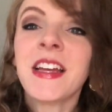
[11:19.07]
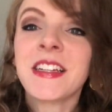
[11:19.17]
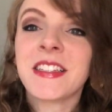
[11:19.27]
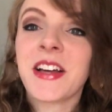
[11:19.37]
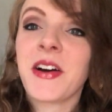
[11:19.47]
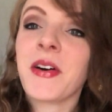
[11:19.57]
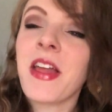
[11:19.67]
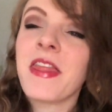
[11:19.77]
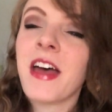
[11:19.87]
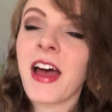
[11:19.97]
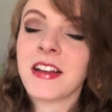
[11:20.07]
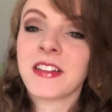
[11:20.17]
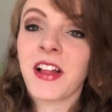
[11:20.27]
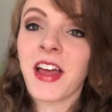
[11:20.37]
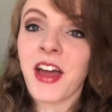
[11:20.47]
So that is
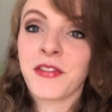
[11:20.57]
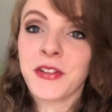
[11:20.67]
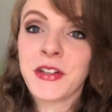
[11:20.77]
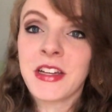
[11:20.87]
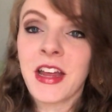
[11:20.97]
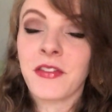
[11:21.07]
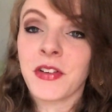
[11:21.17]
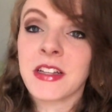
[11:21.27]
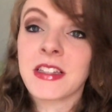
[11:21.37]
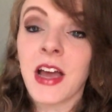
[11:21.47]
all I have for you today, friends.